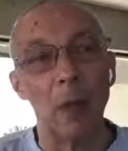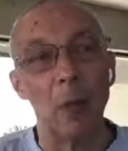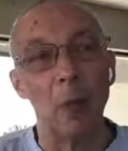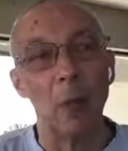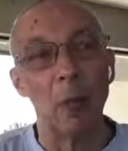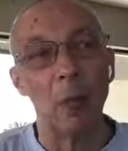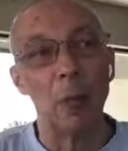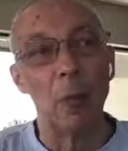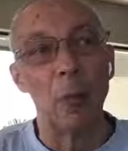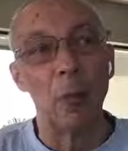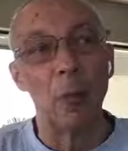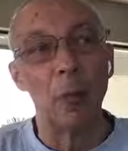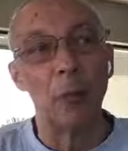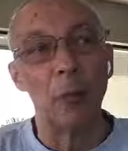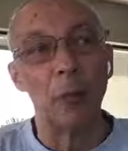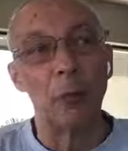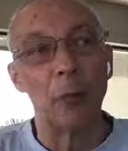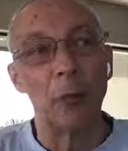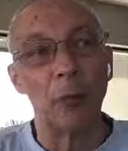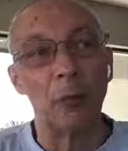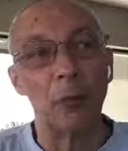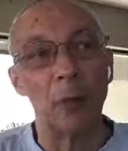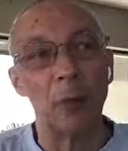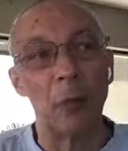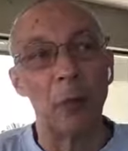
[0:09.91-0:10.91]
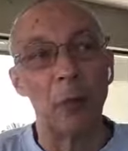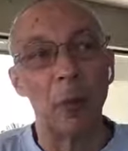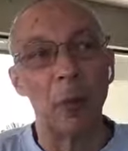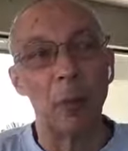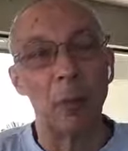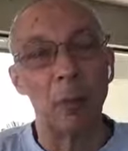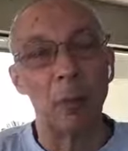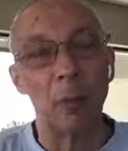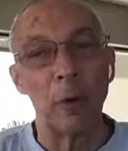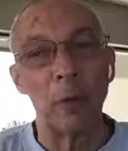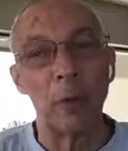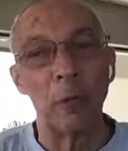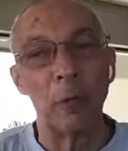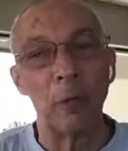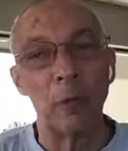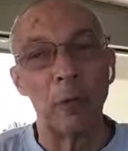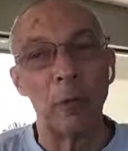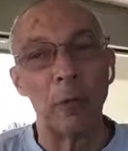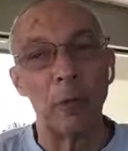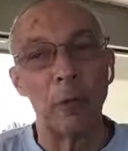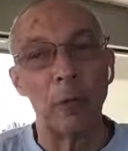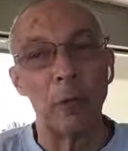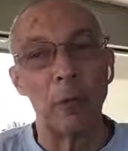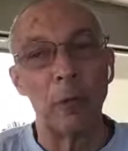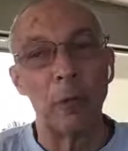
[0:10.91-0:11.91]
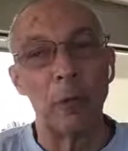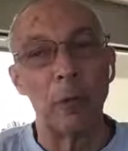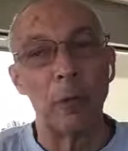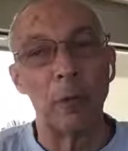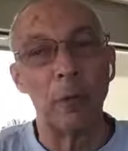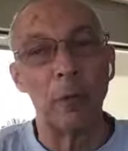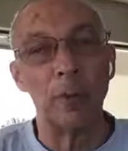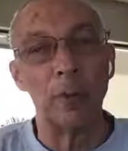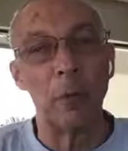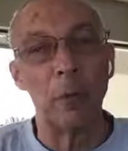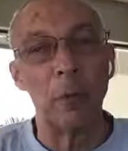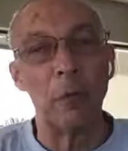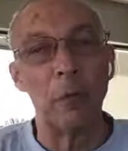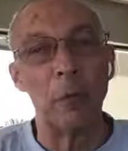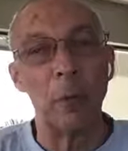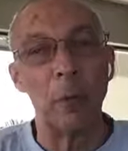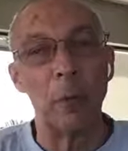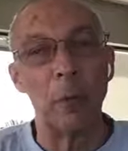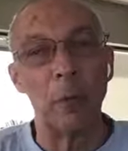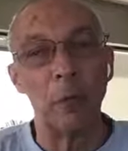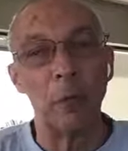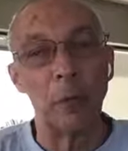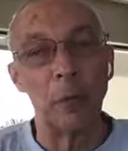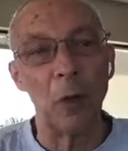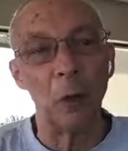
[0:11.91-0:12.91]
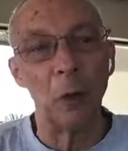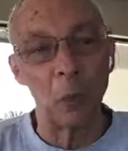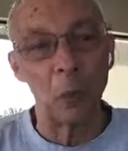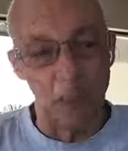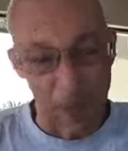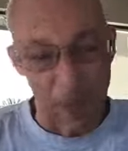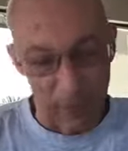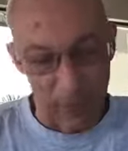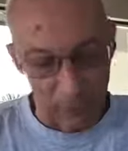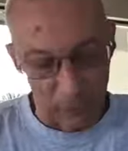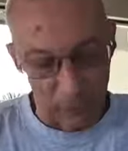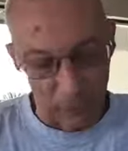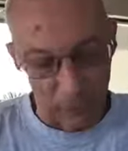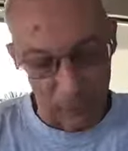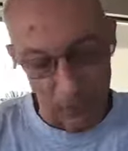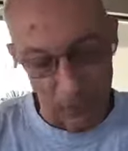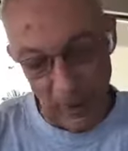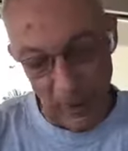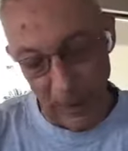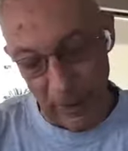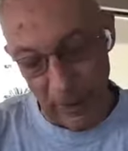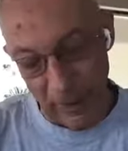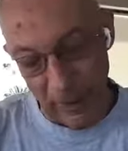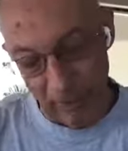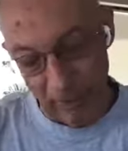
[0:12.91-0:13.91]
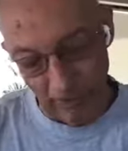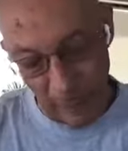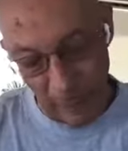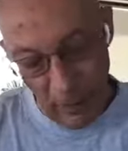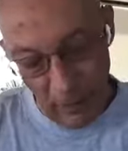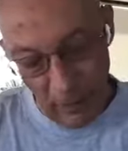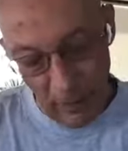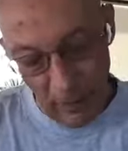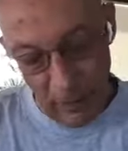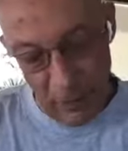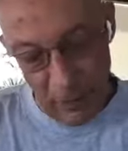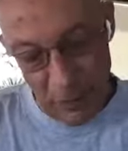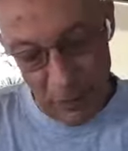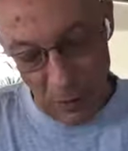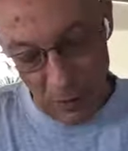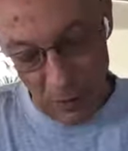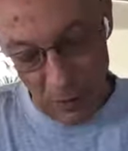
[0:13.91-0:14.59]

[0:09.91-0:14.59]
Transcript: roles of some of the participants in a typical Toastmasters meeting. Did you